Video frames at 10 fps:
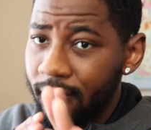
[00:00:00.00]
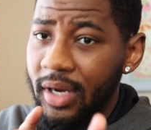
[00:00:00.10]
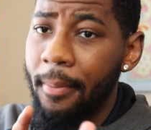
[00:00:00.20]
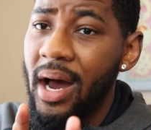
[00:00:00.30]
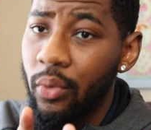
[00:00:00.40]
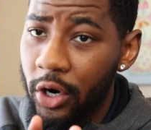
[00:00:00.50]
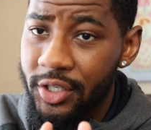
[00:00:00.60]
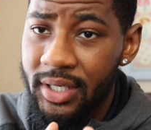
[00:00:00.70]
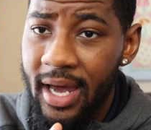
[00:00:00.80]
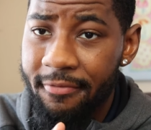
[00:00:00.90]
Now, my
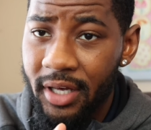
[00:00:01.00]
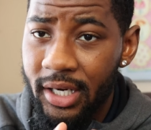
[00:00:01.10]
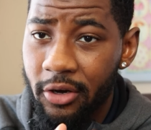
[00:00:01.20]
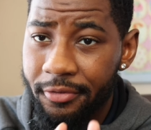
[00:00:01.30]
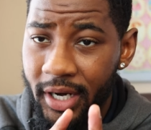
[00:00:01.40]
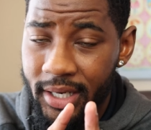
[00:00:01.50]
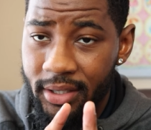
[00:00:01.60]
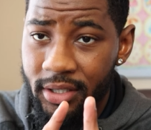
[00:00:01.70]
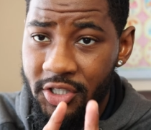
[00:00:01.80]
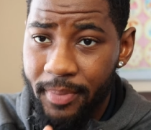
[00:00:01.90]
words in that video for that
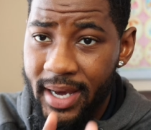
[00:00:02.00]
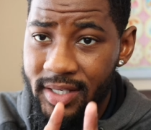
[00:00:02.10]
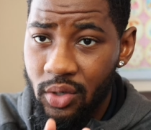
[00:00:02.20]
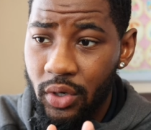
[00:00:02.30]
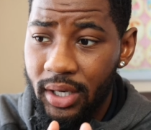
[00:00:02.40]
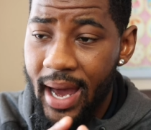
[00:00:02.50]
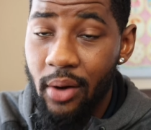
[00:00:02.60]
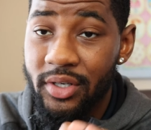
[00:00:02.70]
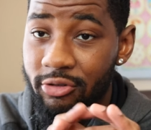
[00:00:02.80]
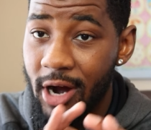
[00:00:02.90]
spicy one, I
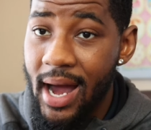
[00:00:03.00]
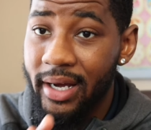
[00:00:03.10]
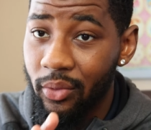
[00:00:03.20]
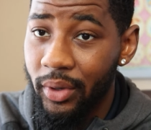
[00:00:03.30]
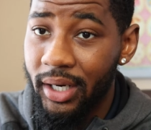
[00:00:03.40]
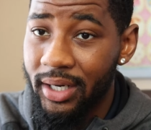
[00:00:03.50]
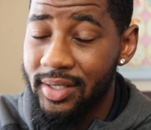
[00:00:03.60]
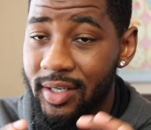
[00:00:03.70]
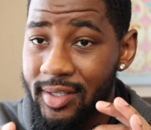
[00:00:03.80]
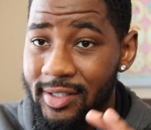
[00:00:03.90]
was rocking with it
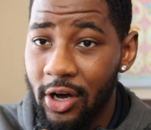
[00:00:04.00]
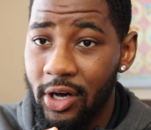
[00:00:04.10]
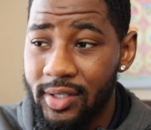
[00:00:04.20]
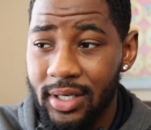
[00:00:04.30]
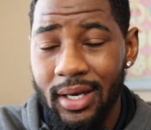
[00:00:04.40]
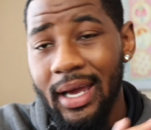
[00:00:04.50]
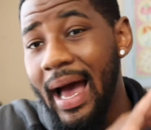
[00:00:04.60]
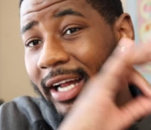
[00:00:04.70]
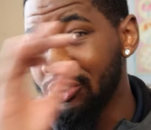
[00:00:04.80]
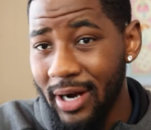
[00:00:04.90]
because of the sauce.
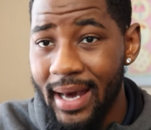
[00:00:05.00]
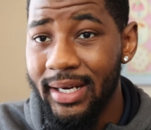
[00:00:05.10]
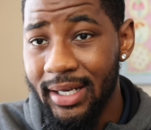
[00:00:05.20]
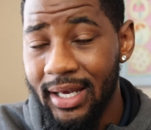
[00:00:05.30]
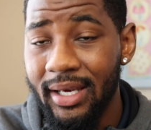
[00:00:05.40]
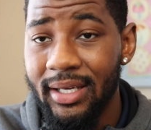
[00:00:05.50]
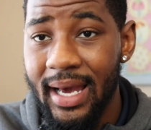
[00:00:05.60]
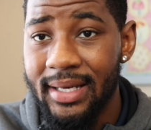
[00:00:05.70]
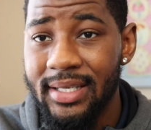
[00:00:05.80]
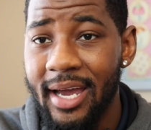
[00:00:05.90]
I tried it again
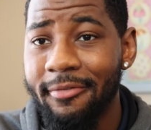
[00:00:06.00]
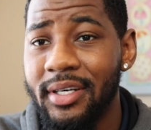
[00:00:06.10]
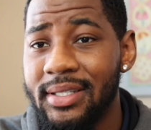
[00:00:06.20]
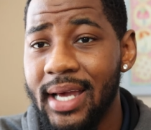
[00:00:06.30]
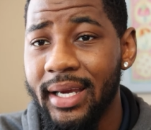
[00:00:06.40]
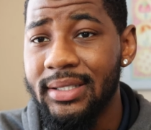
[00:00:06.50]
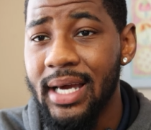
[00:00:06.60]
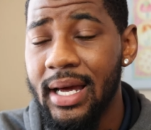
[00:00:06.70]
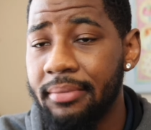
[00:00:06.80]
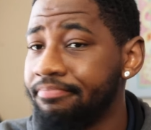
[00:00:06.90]
last night for the second
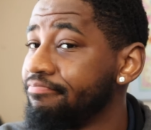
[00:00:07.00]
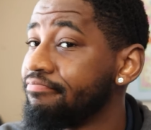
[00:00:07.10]
time.